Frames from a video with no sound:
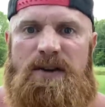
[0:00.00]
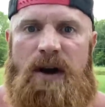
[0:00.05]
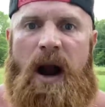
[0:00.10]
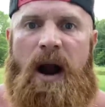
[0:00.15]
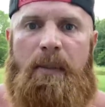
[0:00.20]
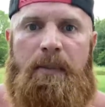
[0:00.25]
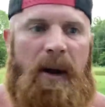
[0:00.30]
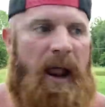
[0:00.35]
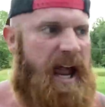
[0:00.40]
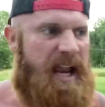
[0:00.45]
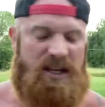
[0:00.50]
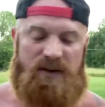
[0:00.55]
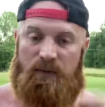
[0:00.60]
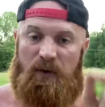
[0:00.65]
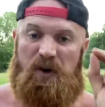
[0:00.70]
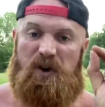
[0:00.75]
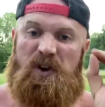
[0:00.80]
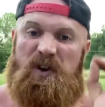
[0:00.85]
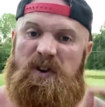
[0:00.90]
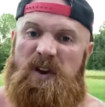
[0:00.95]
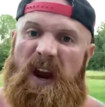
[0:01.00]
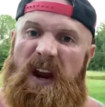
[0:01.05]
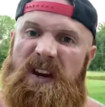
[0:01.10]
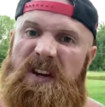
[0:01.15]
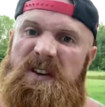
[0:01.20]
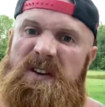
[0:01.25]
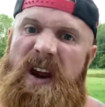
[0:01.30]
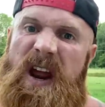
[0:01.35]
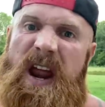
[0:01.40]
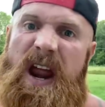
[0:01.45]
airplanes for
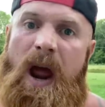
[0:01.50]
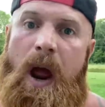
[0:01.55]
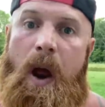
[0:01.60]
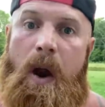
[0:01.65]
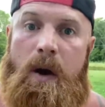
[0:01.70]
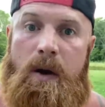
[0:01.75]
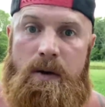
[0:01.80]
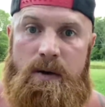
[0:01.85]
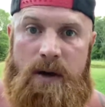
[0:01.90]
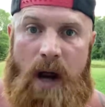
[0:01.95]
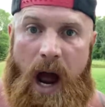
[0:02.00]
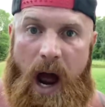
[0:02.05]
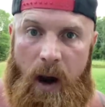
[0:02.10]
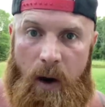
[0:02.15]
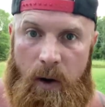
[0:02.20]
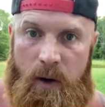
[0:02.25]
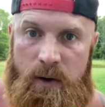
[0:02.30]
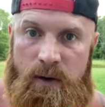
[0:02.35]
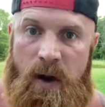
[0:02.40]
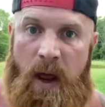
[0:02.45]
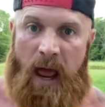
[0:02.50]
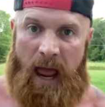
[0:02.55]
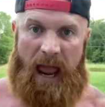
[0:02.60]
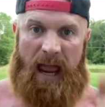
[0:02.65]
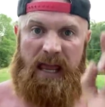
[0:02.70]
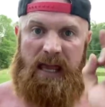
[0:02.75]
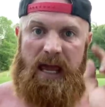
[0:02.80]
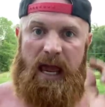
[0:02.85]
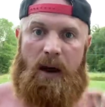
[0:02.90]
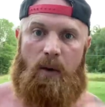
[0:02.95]
$60
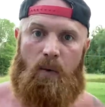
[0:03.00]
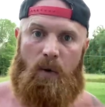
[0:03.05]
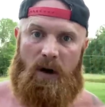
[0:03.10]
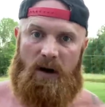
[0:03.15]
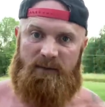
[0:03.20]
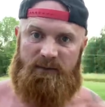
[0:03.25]
and get one